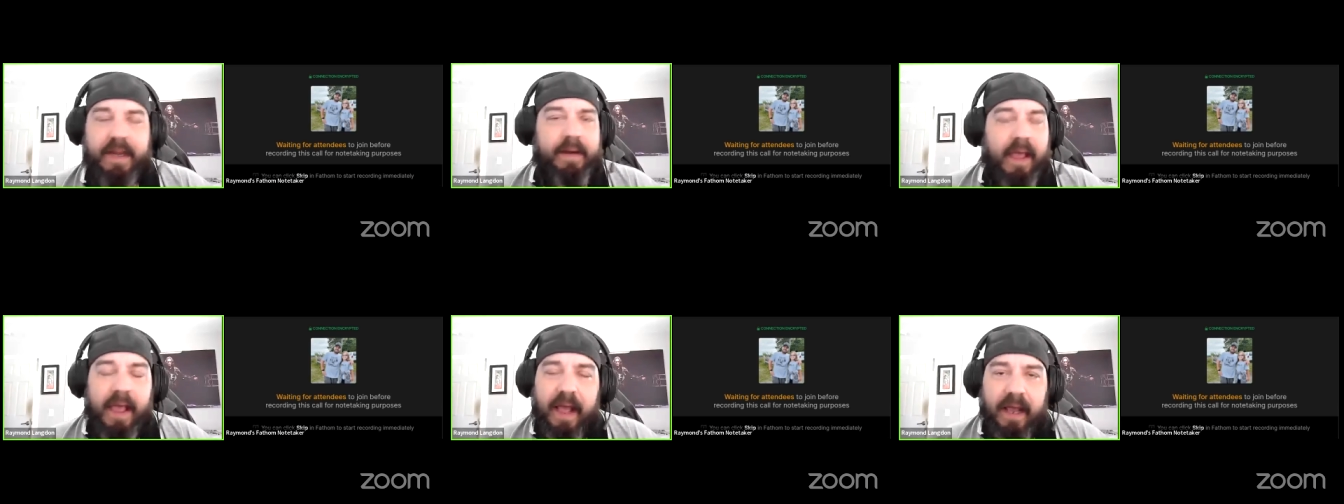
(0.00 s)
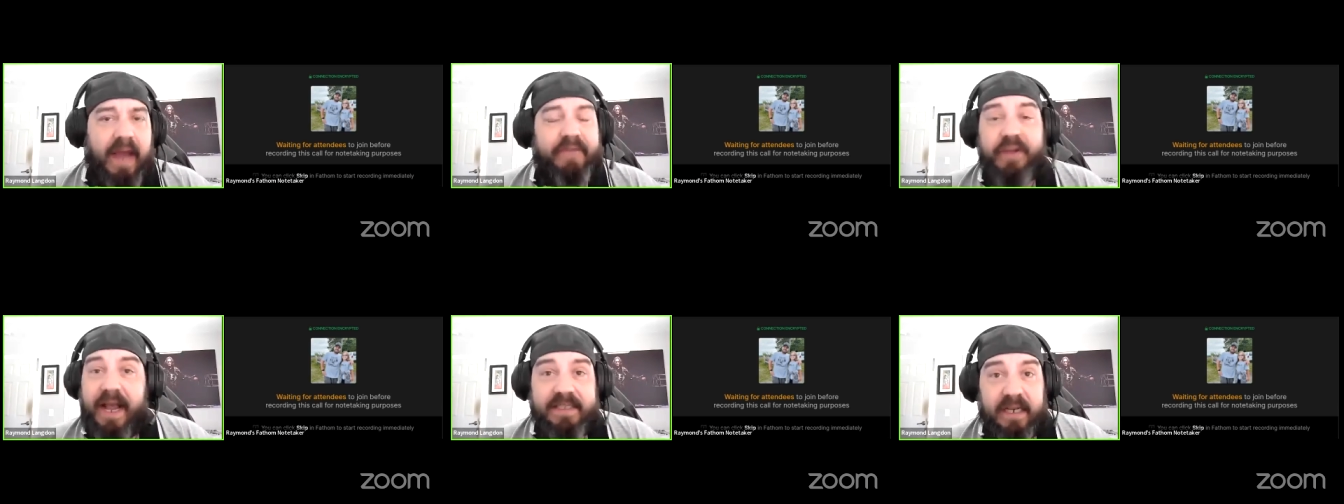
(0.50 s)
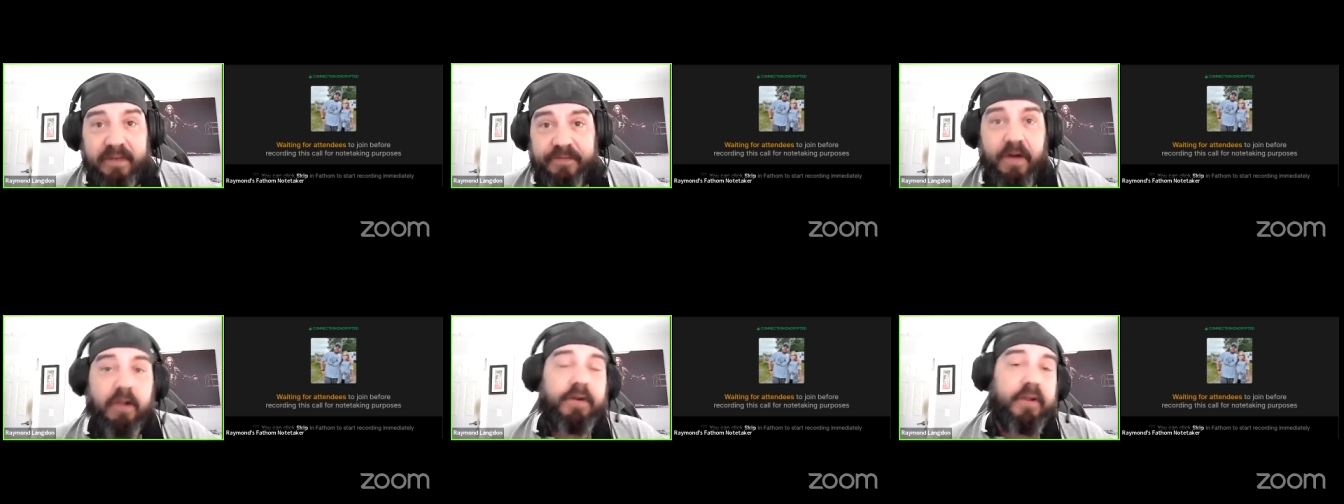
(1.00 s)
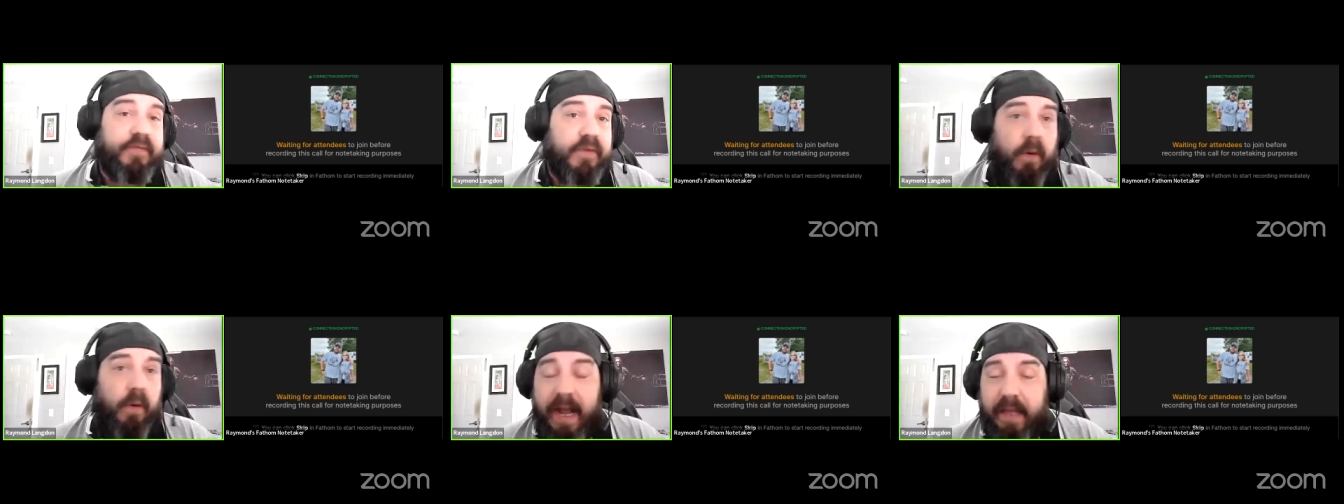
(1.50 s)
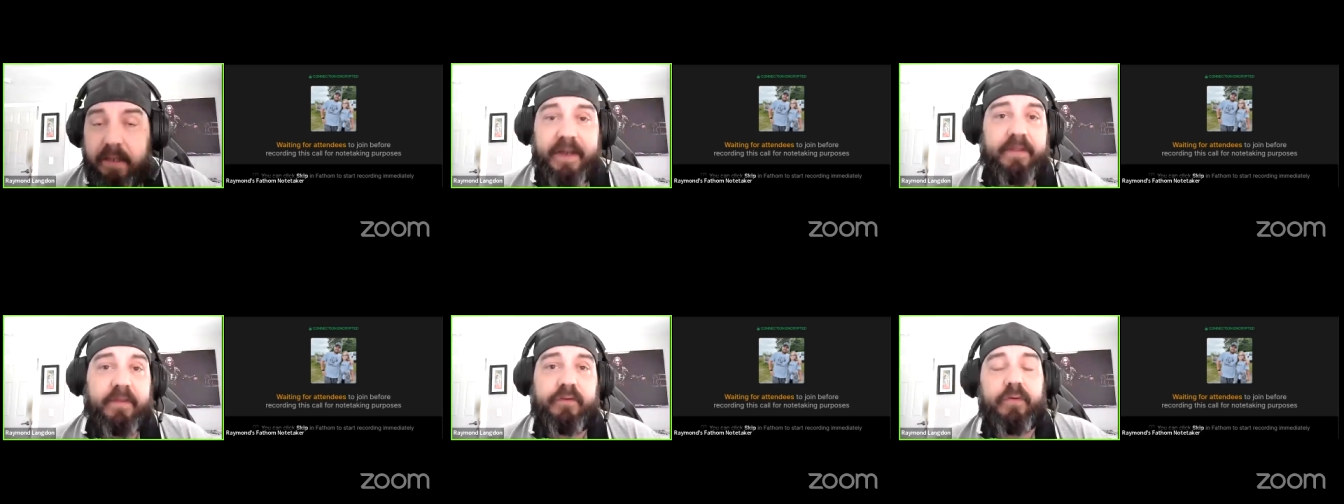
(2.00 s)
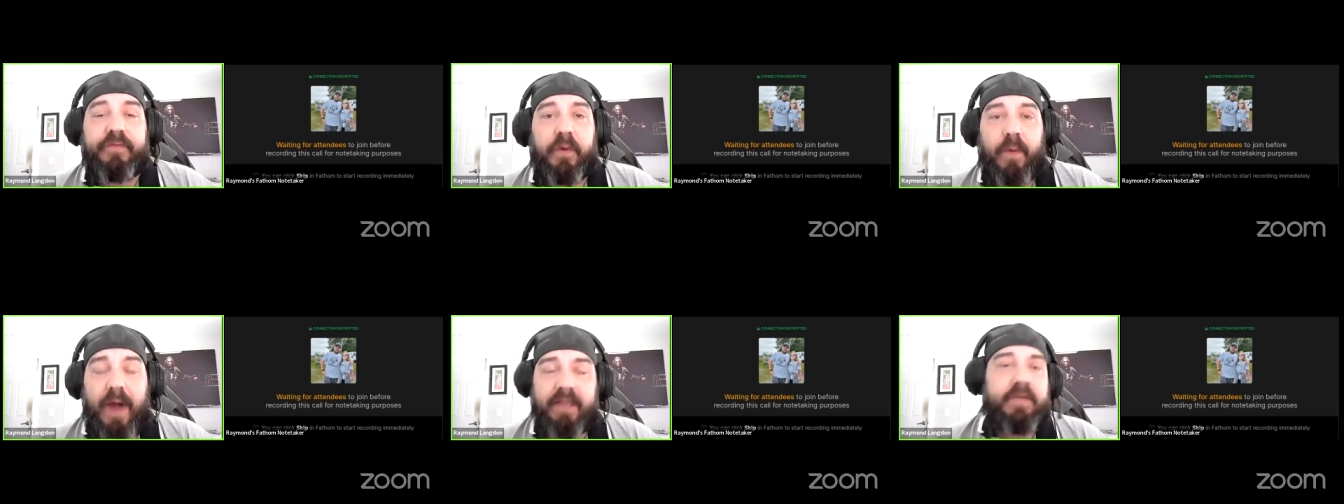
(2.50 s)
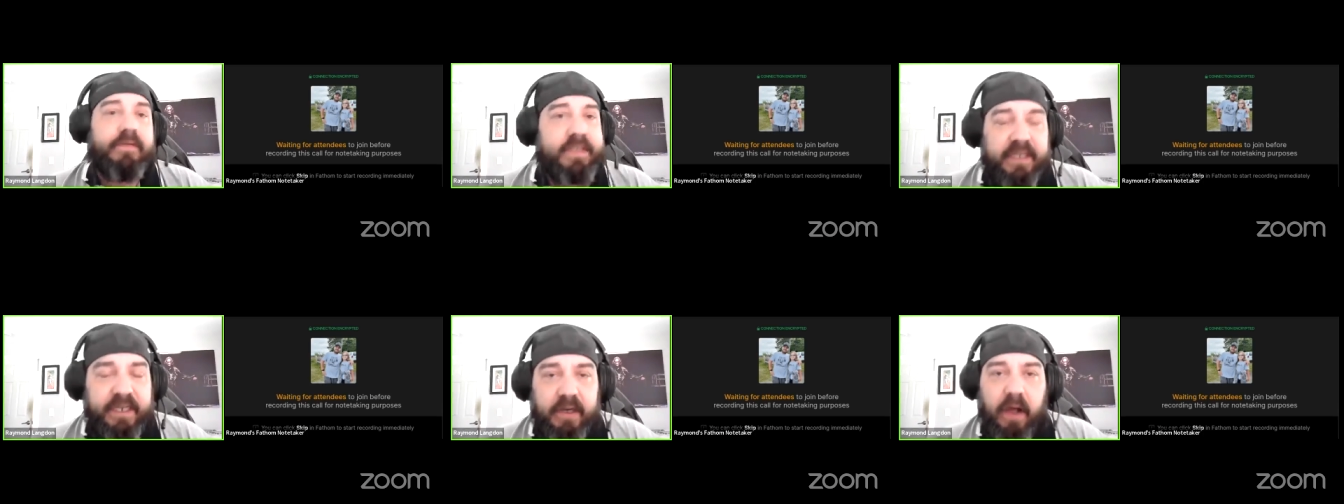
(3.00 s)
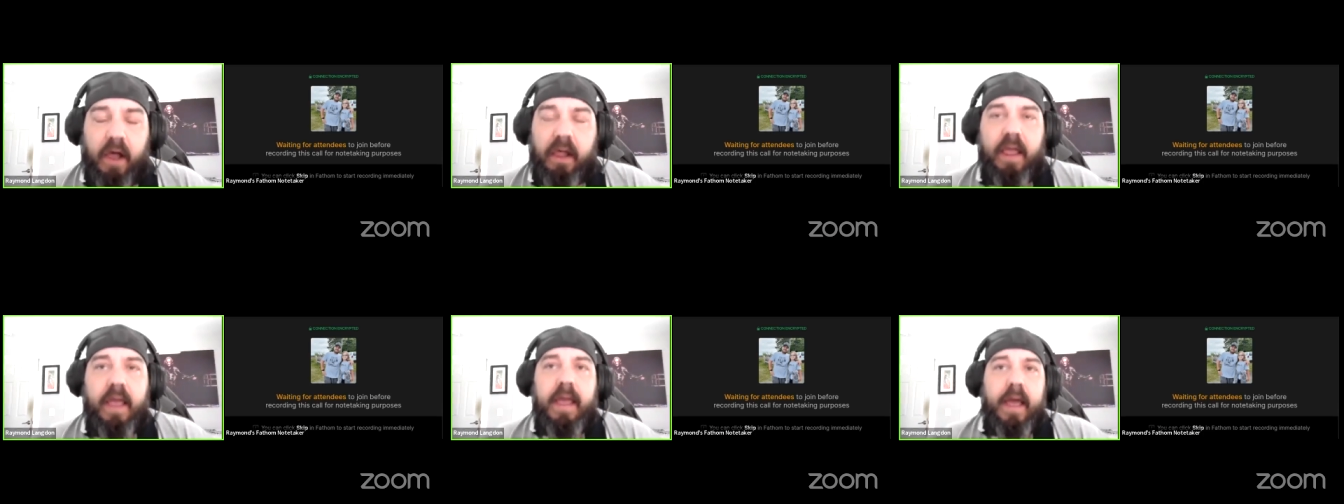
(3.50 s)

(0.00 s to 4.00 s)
And a lot of you guys that have followed us for a while or been in this group for a while, you've seen it all.